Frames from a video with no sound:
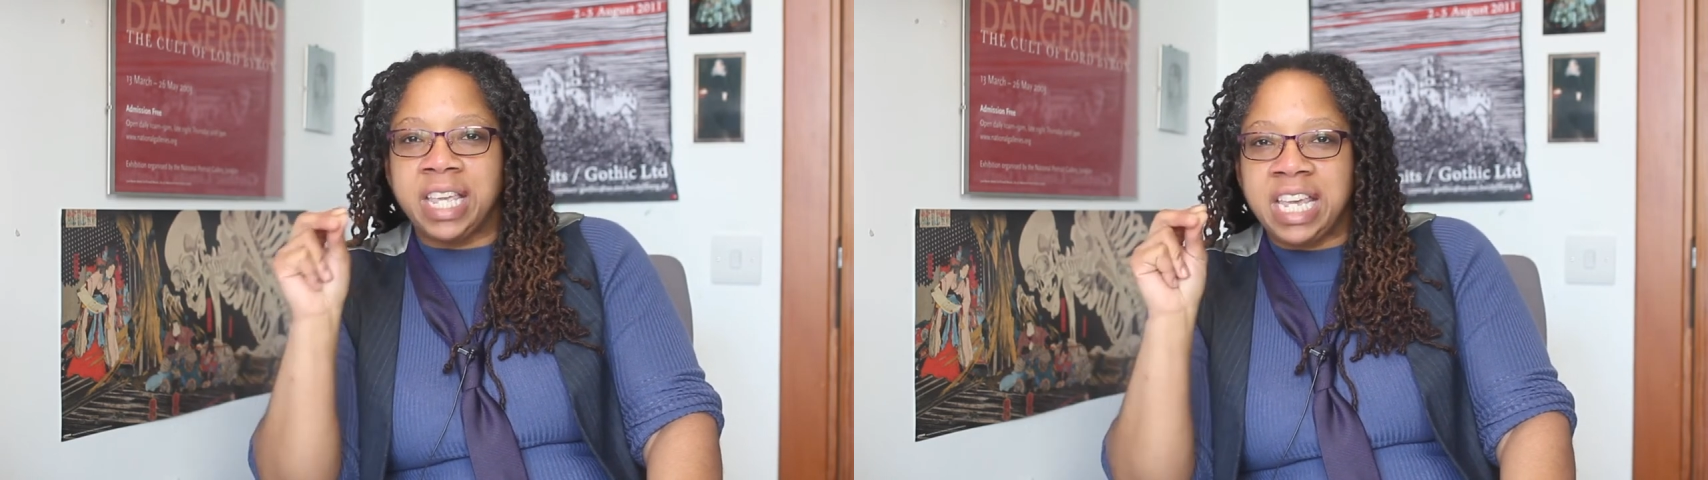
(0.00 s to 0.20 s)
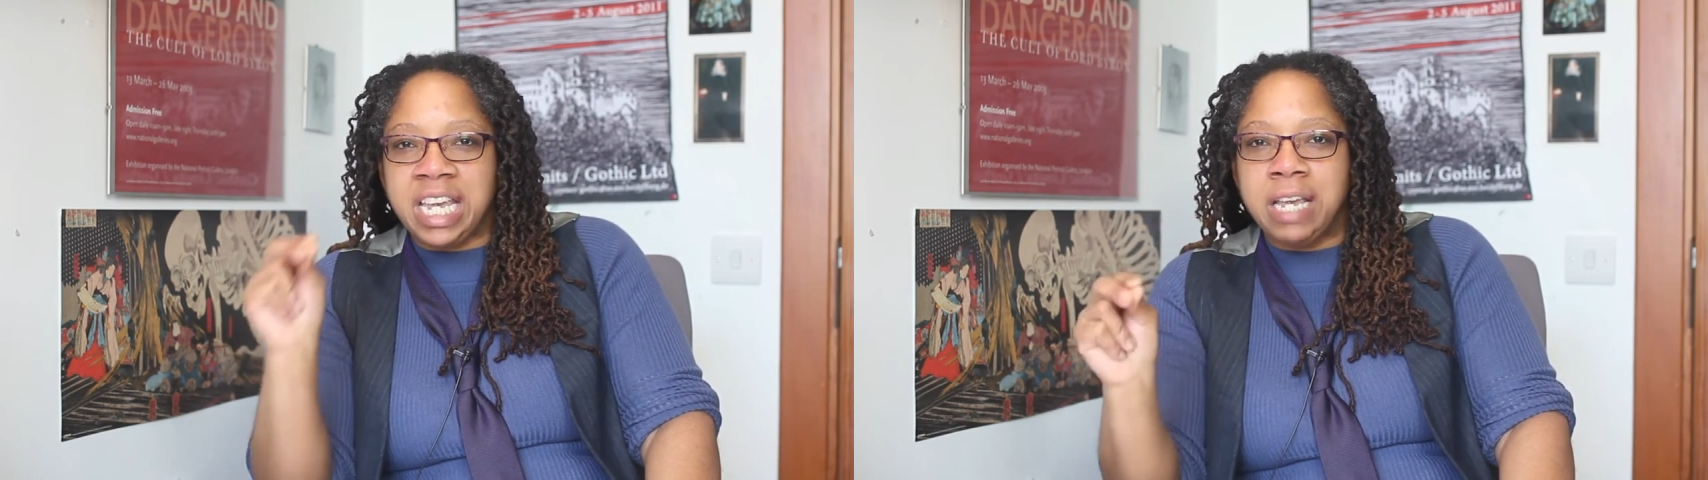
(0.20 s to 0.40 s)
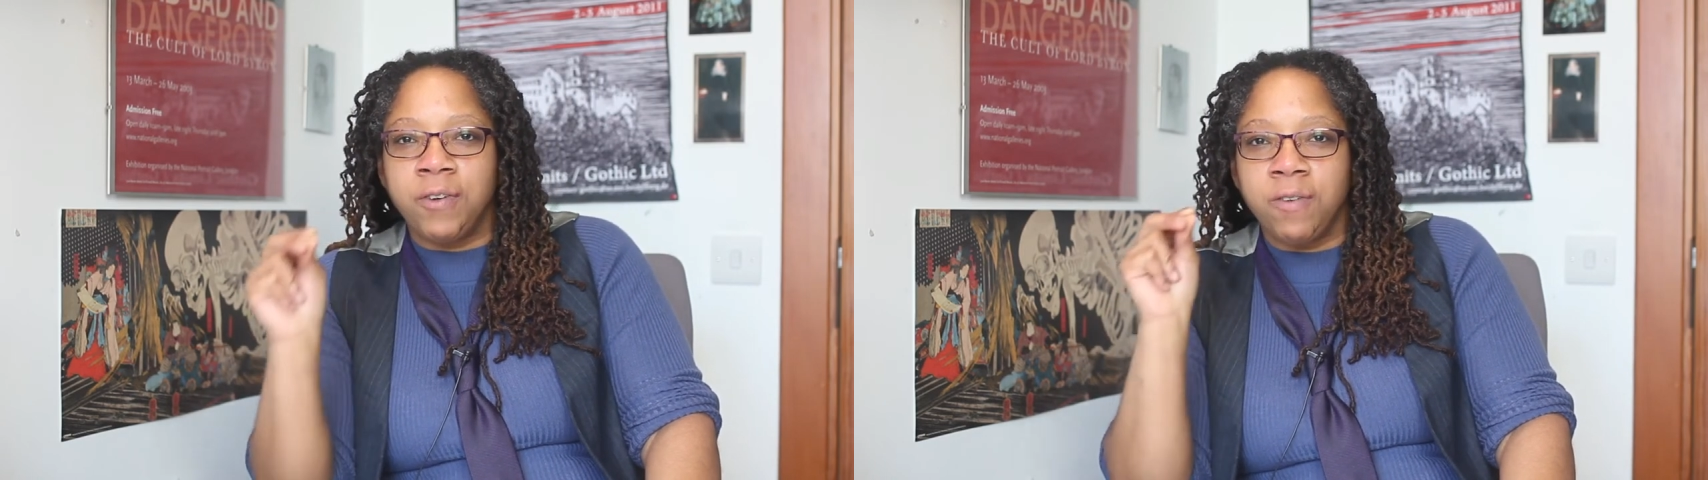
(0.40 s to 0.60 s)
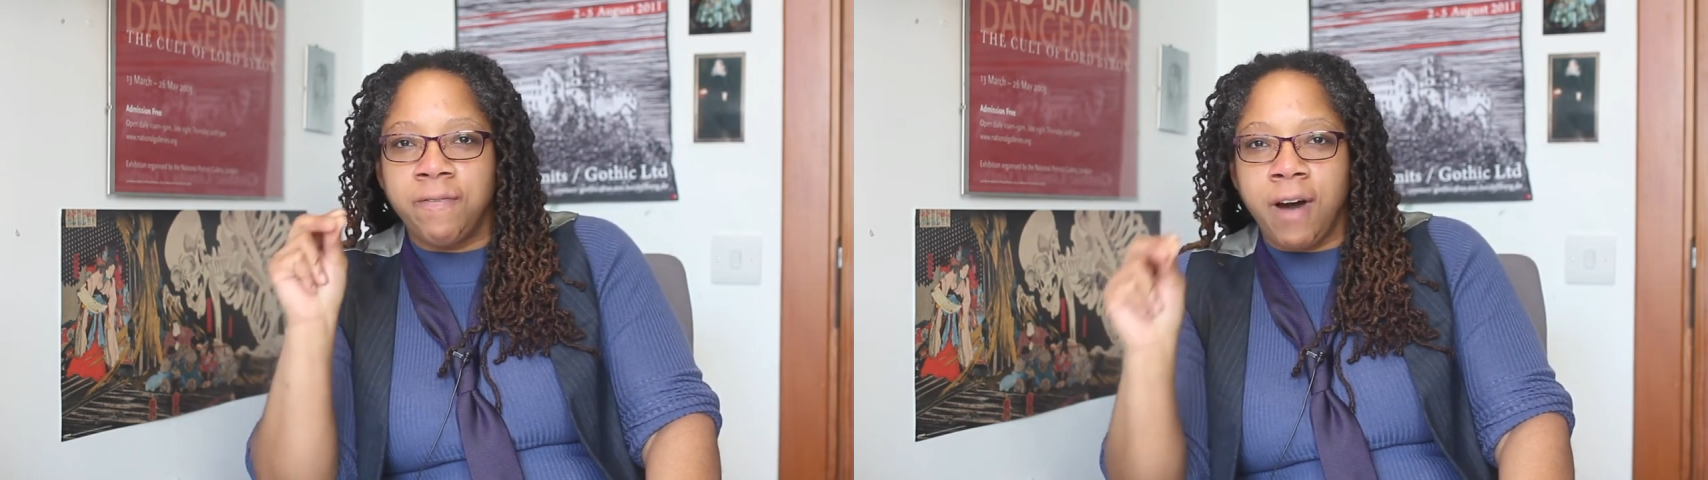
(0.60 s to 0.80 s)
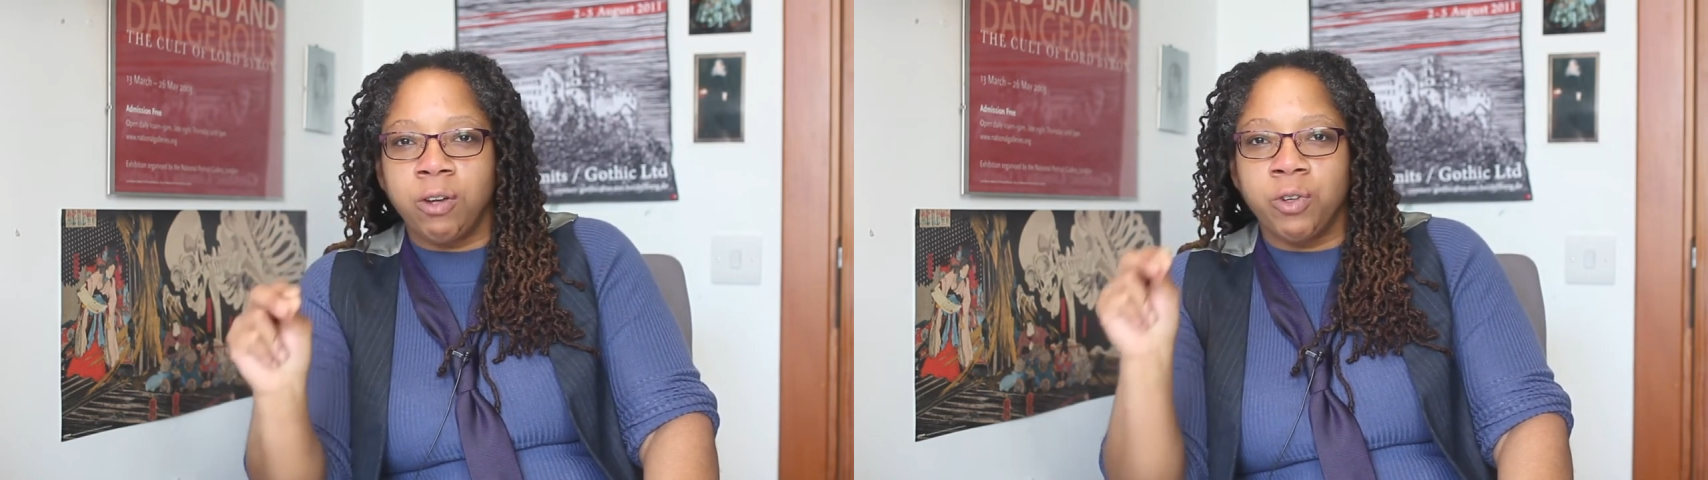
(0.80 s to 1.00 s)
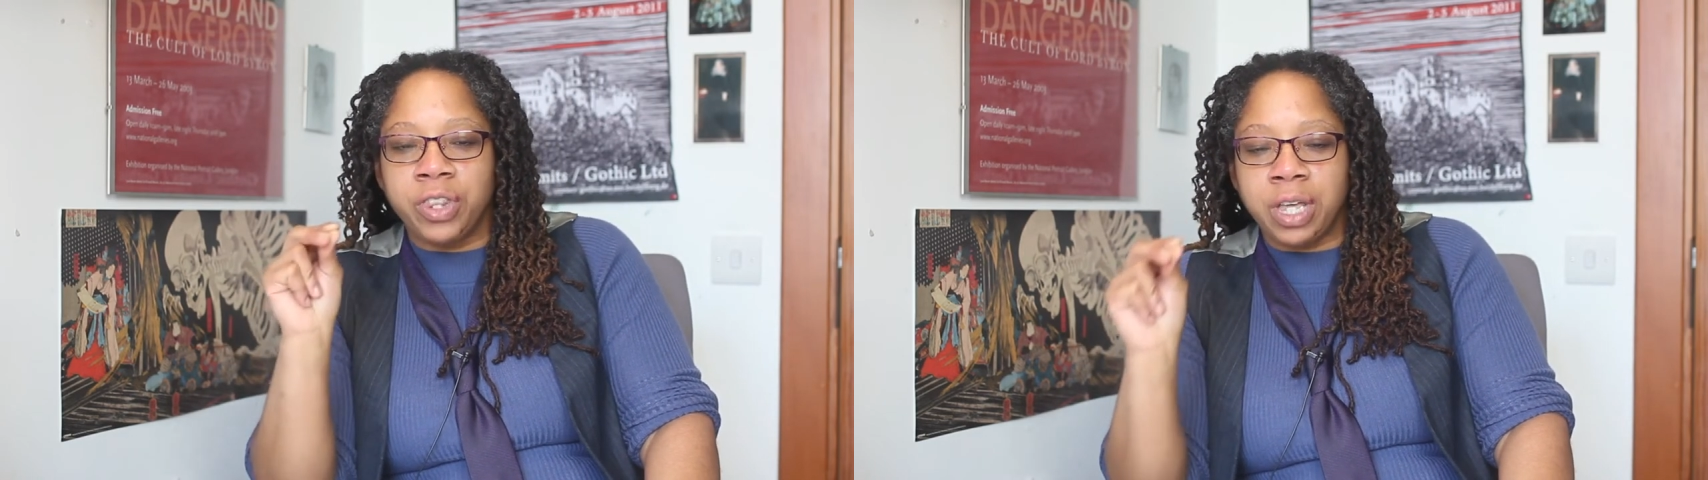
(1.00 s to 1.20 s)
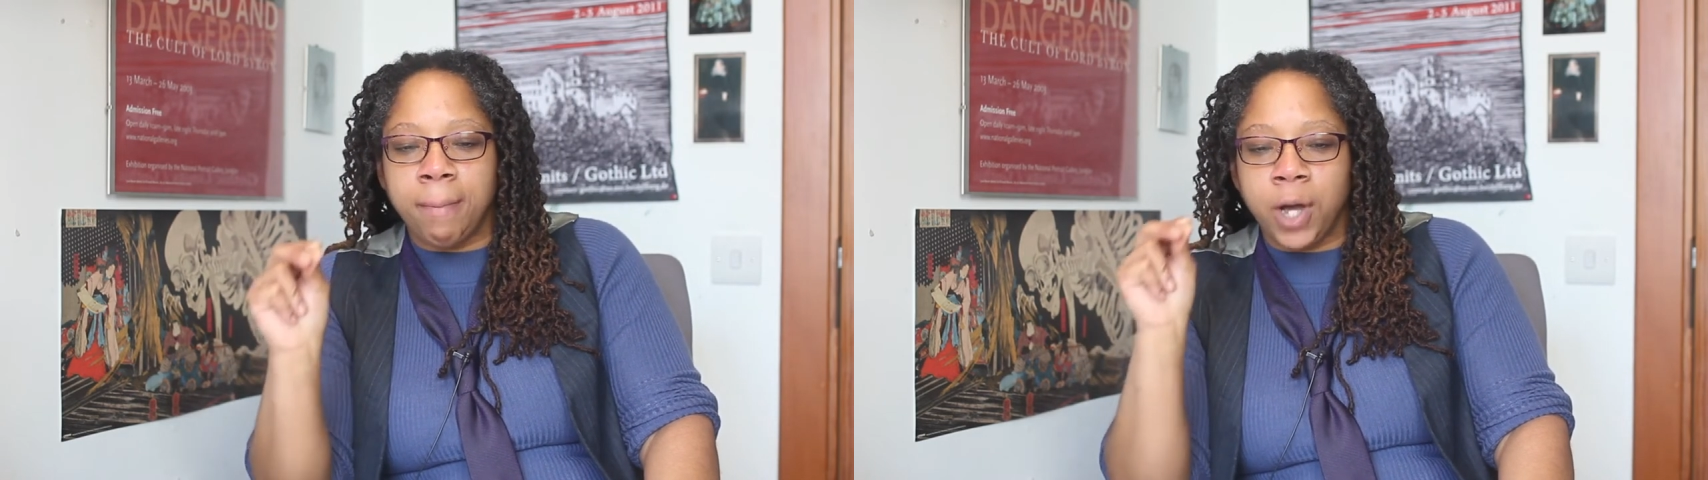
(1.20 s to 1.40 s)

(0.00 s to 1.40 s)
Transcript: The evil followed them